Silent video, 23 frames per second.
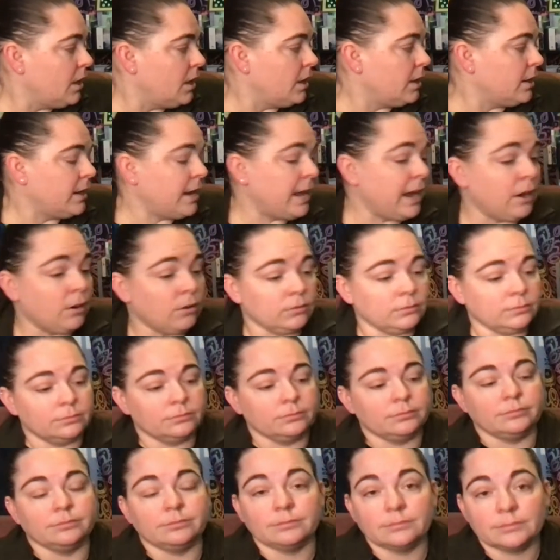Now,
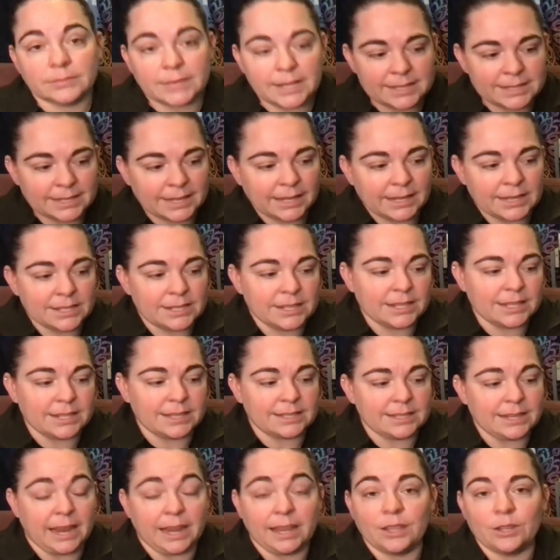let's get into
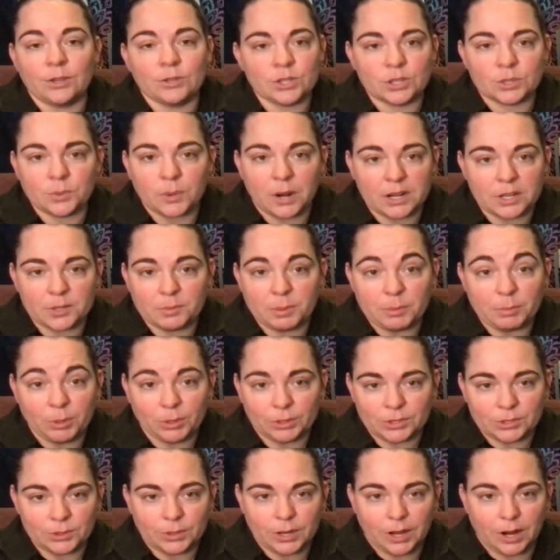this deck. You just watched me
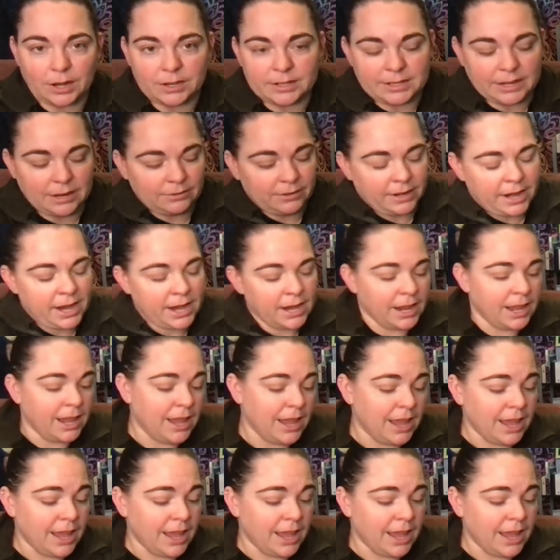pull two cards out, right?